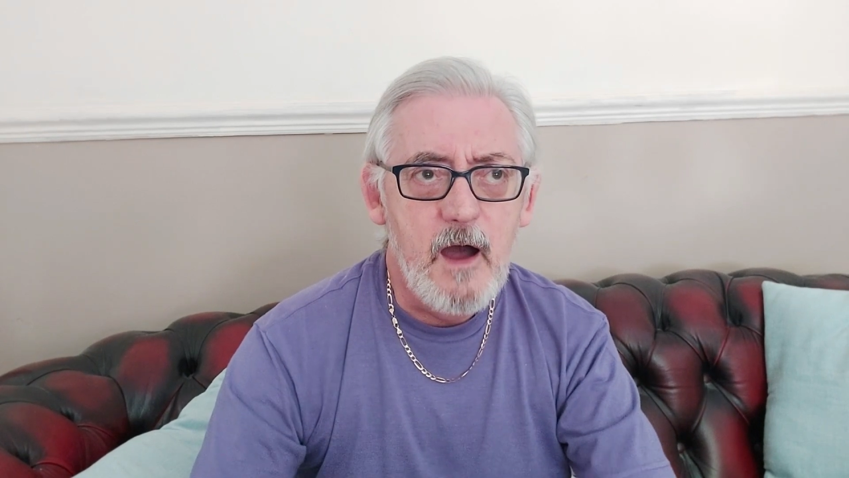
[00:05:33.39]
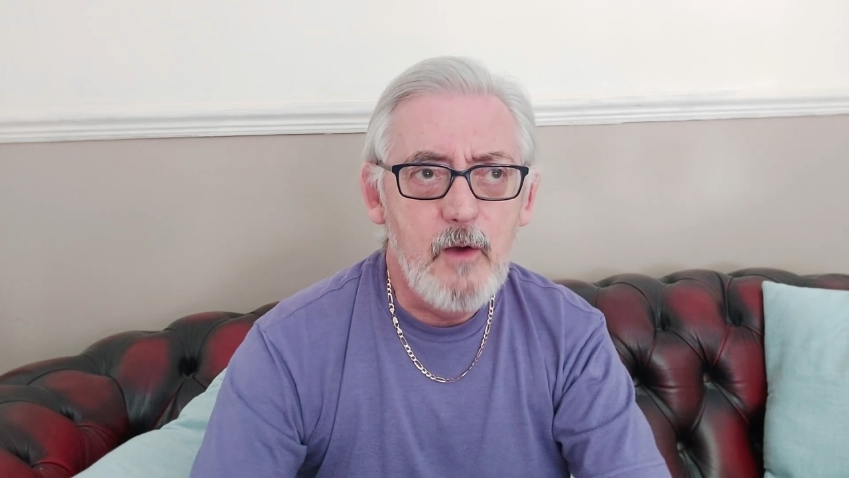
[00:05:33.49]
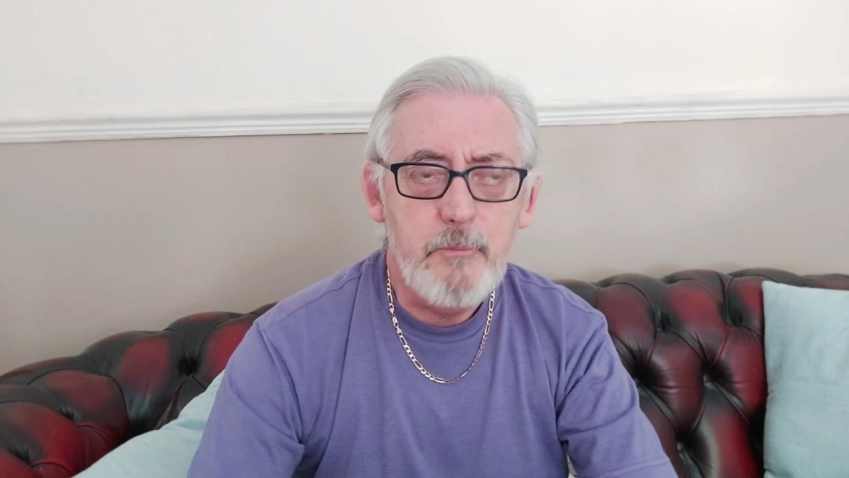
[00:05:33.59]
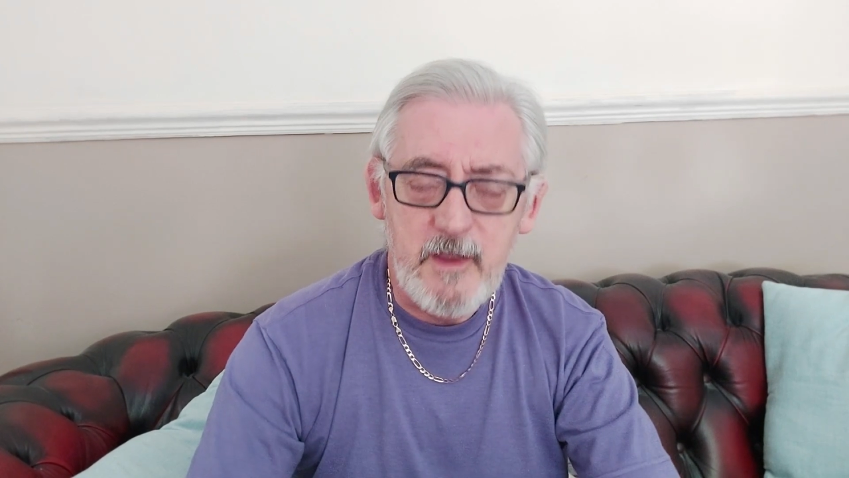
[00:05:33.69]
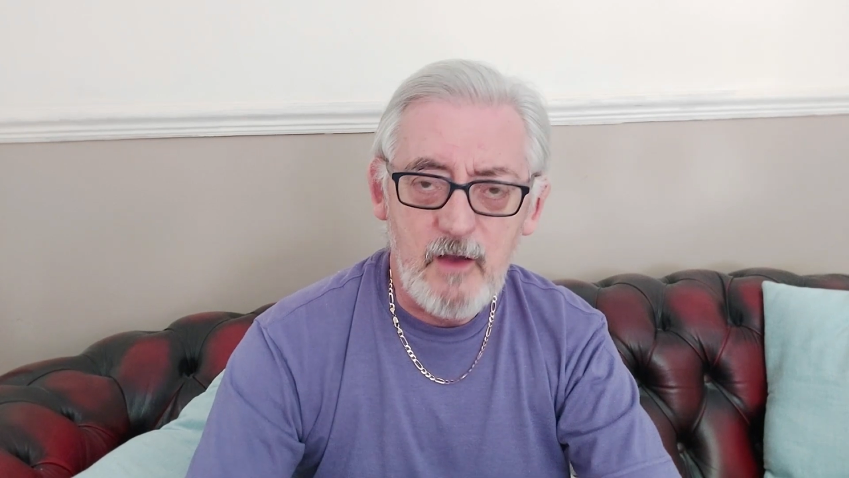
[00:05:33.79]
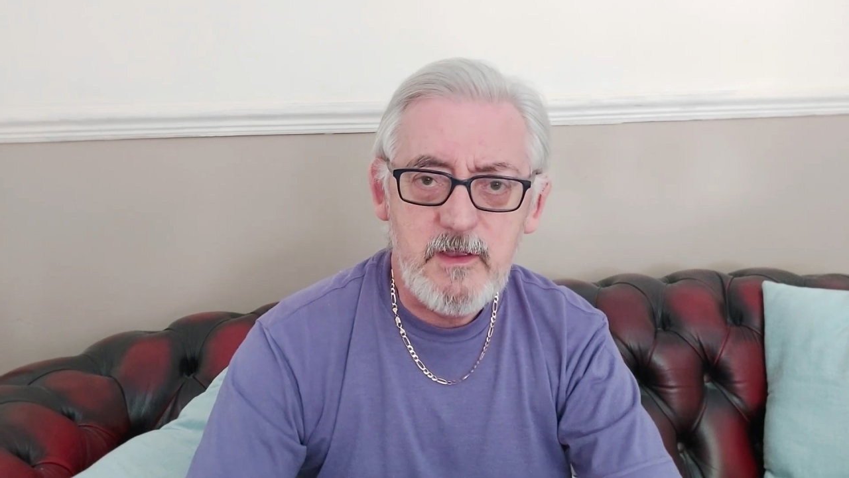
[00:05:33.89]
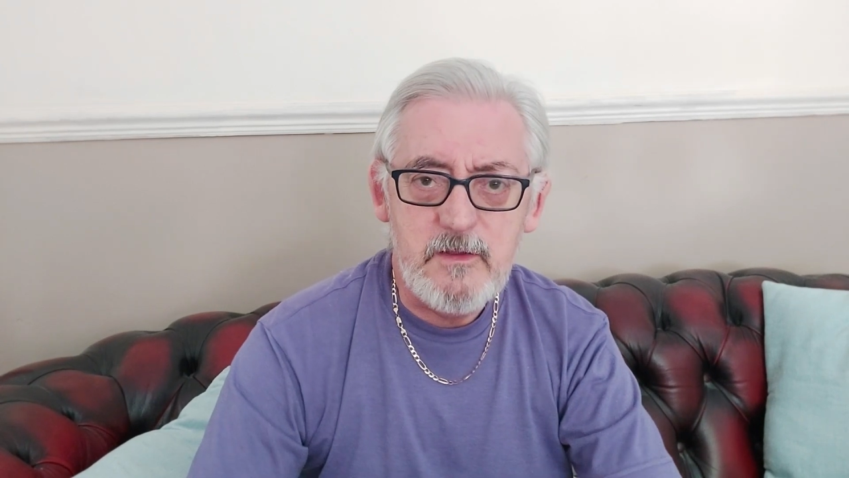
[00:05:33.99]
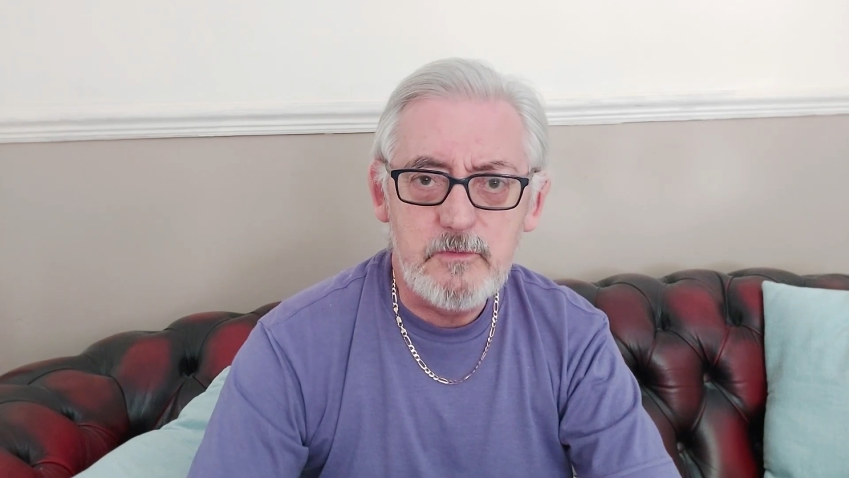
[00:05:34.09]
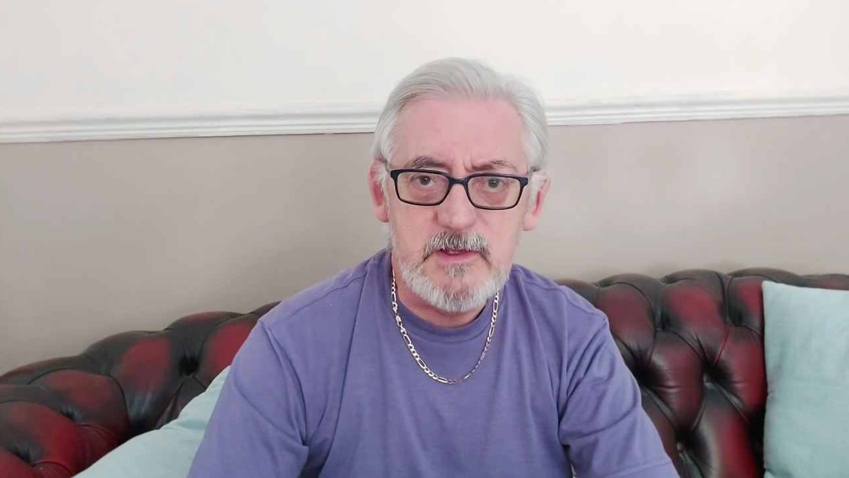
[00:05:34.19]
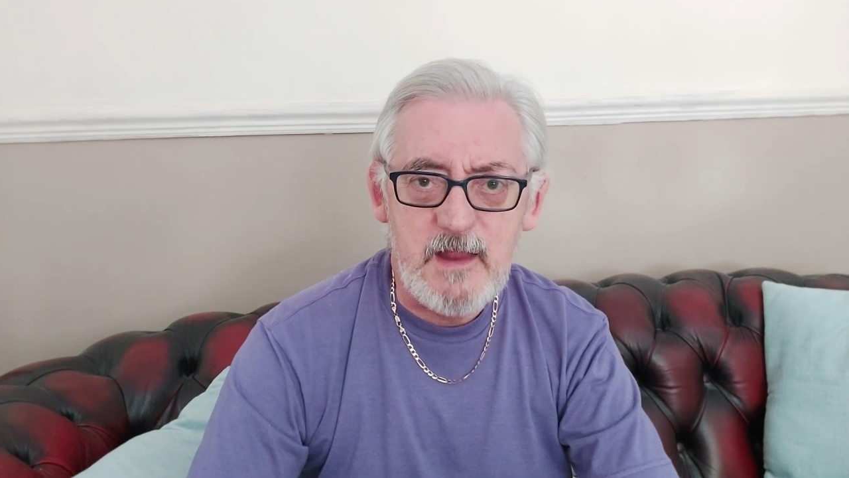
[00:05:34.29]
keep
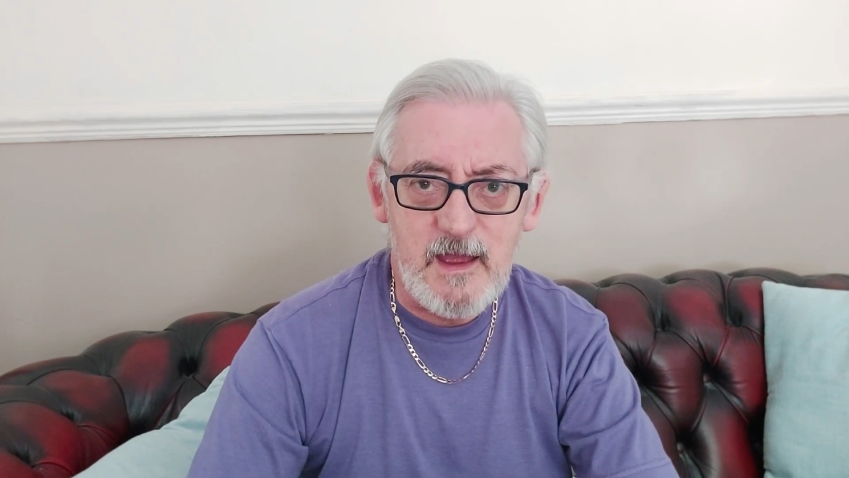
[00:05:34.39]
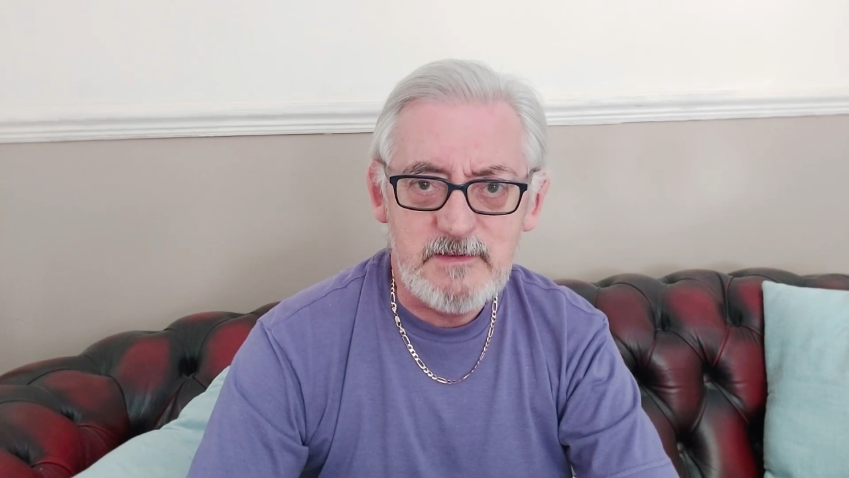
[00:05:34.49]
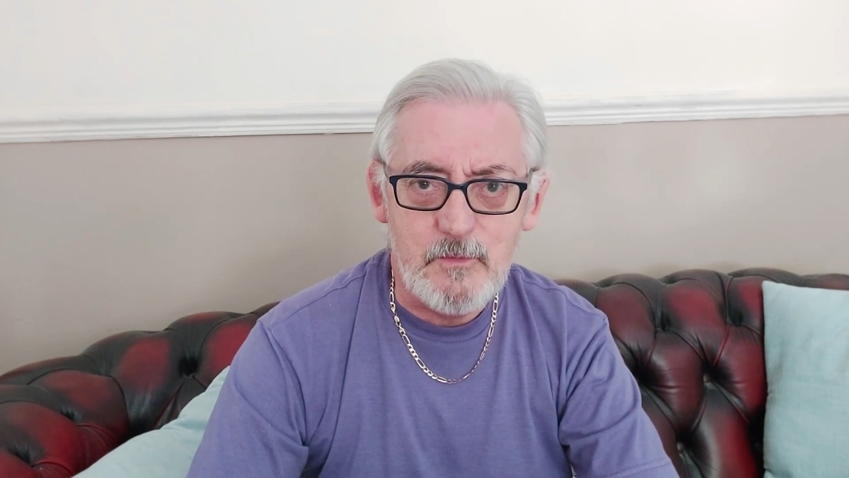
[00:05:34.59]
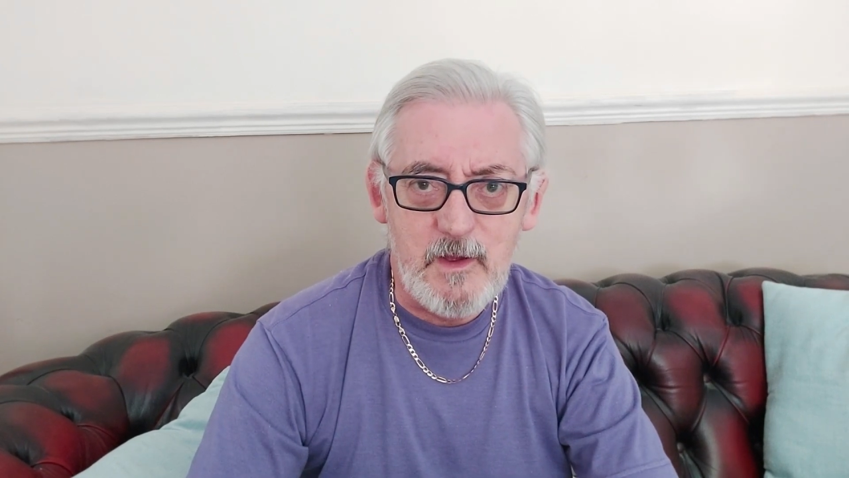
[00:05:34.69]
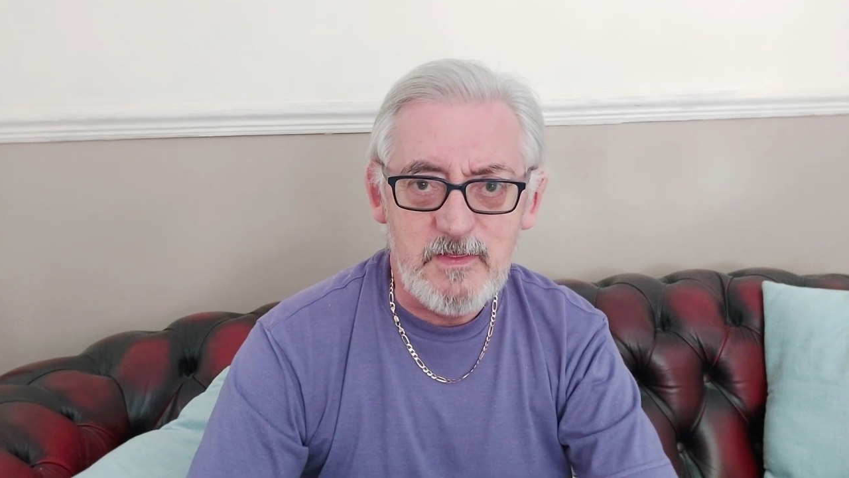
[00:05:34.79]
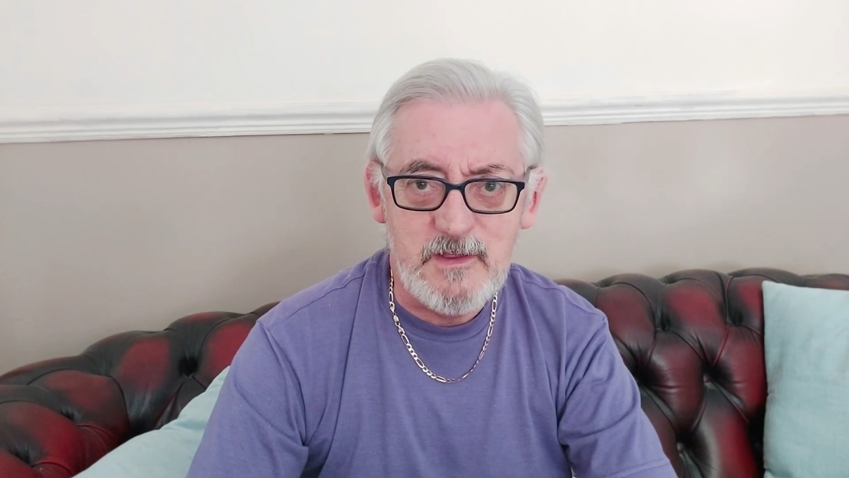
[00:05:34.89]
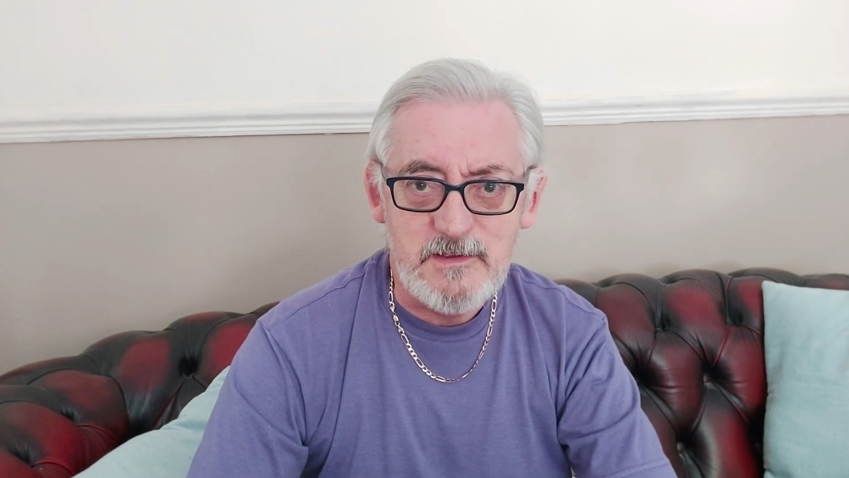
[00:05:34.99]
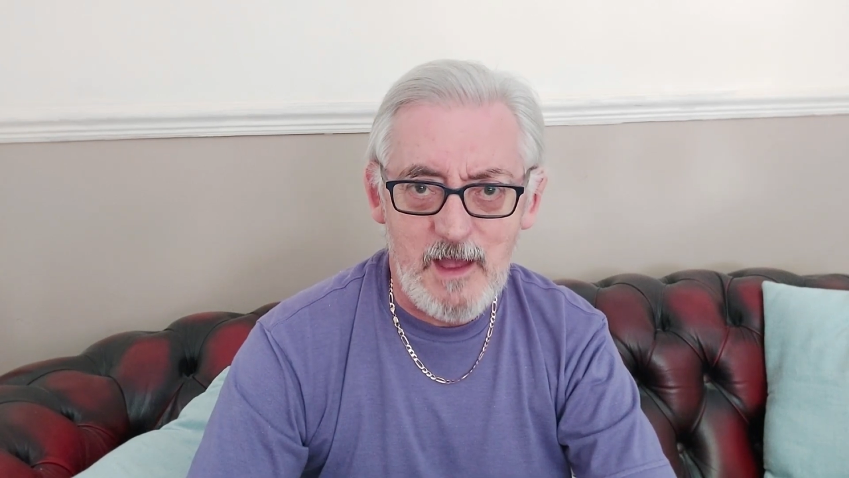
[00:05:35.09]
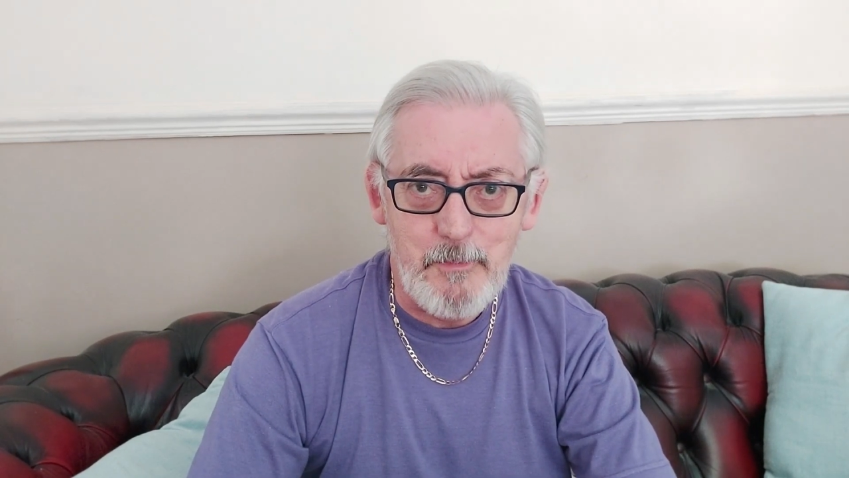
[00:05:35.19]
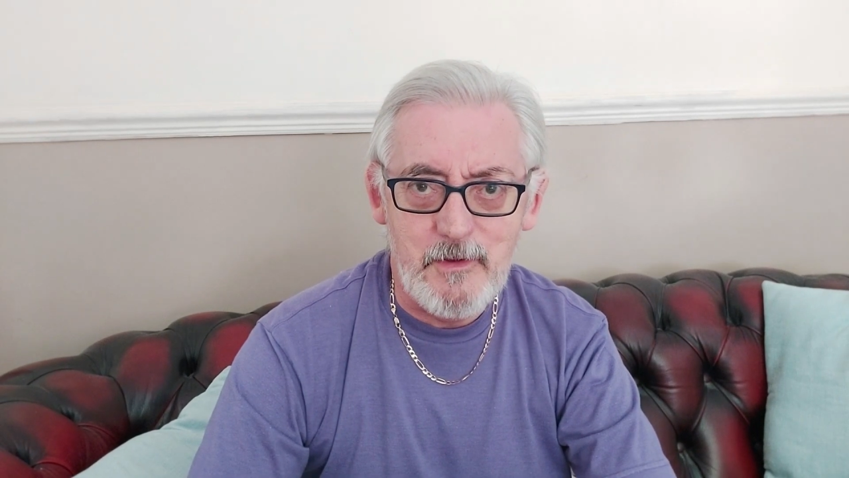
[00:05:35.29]
you up to date as and when things
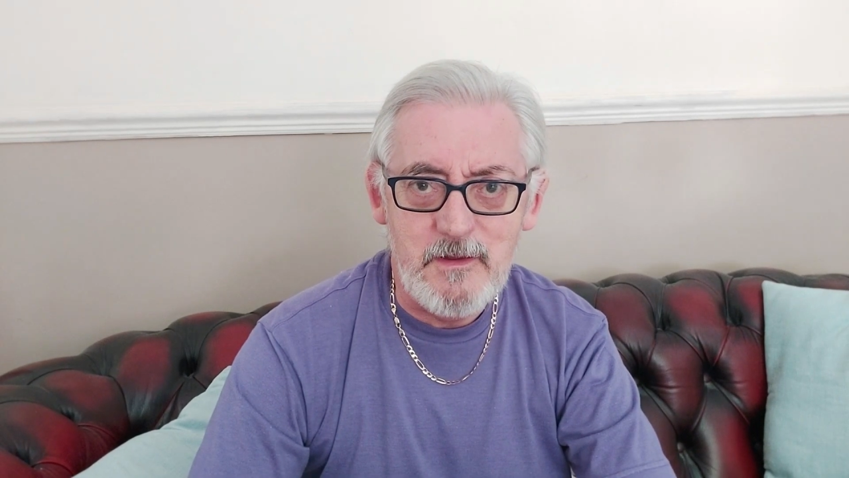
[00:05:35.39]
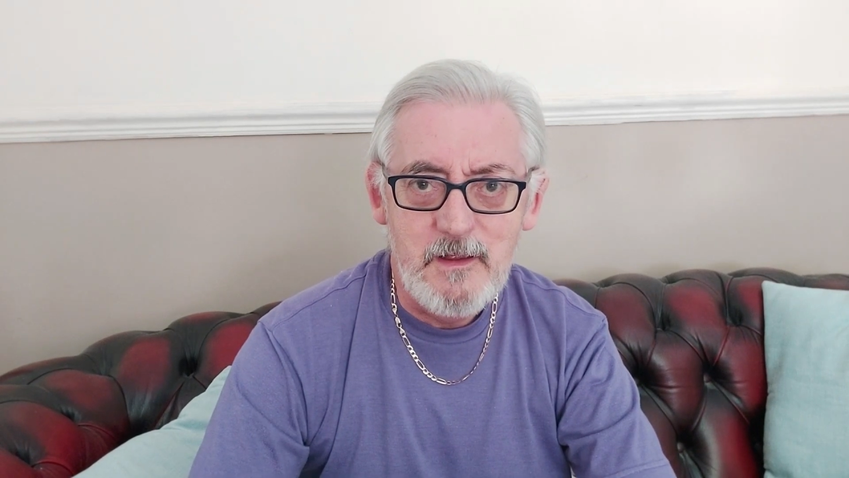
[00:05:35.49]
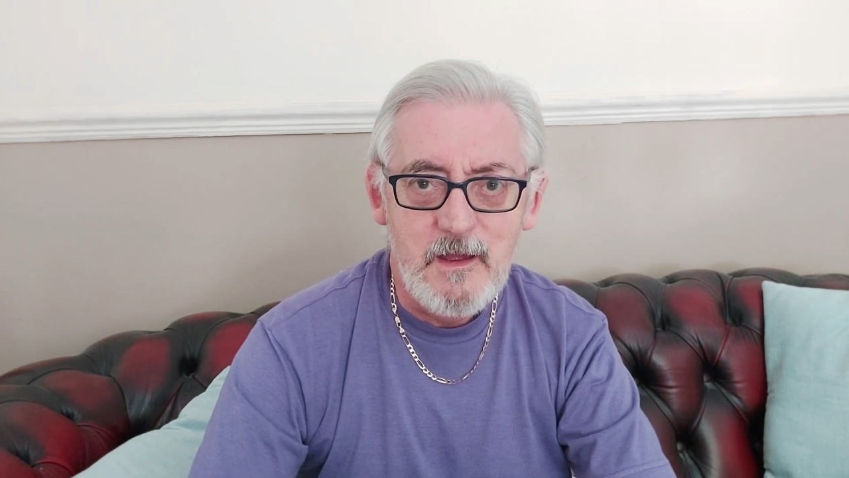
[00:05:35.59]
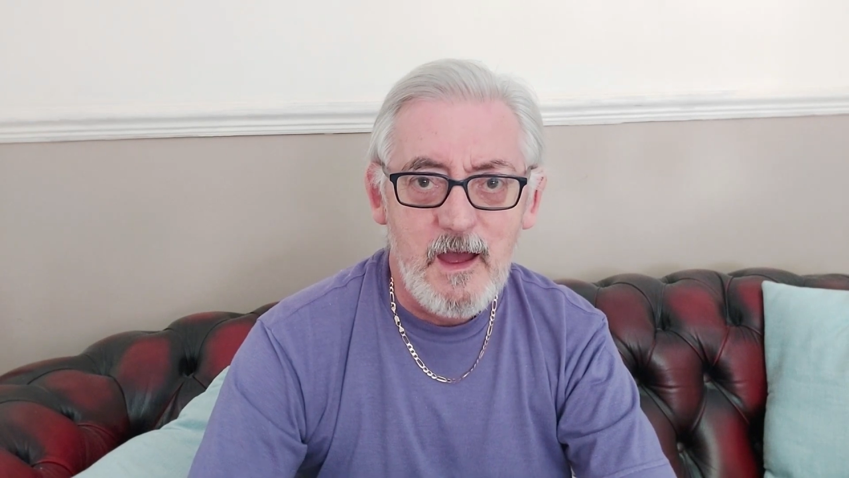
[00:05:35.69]
happen.